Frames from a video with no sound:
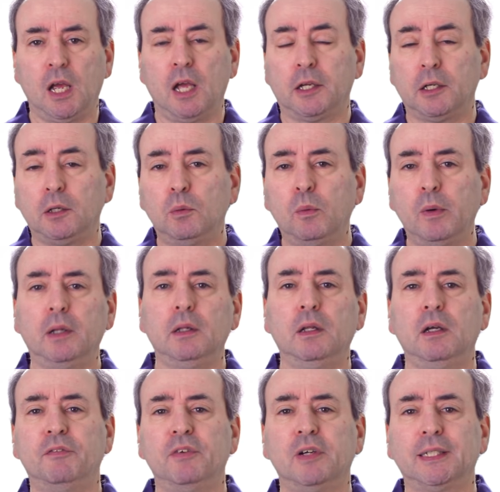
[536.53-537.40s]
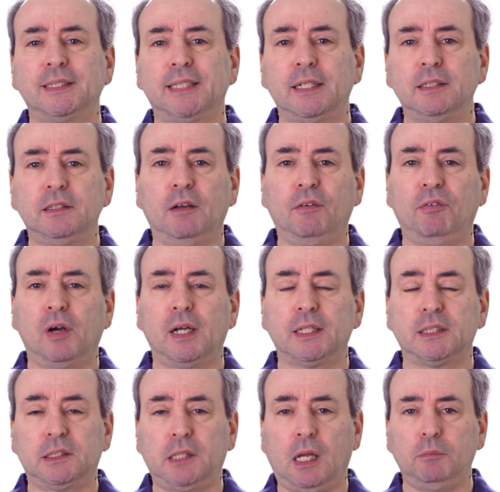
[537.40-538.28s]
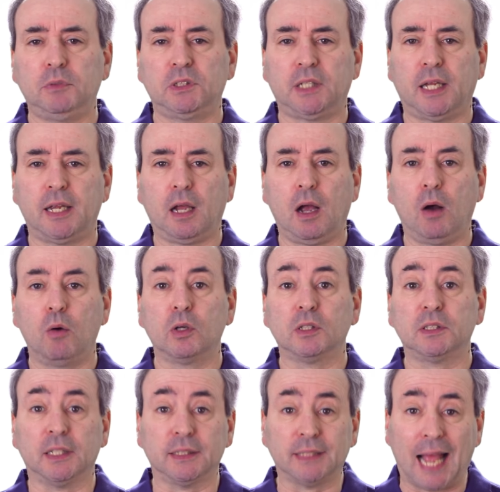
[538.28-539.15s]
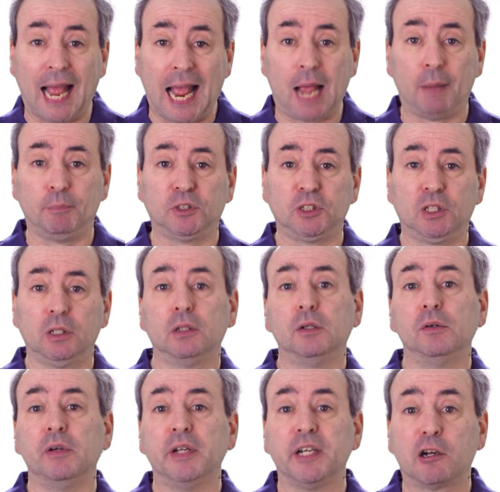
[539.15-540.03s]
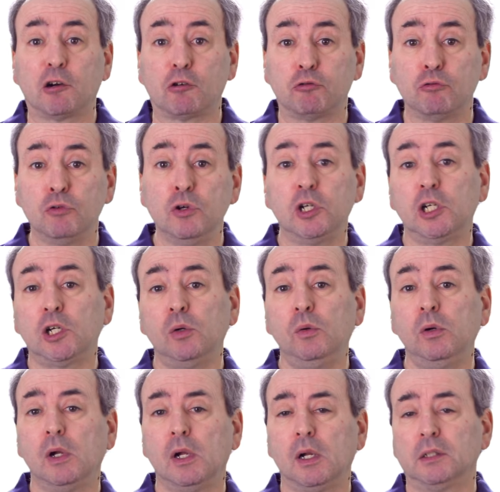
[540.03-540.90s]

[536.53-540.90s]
You will have identified some stakeholders as absolutely crucial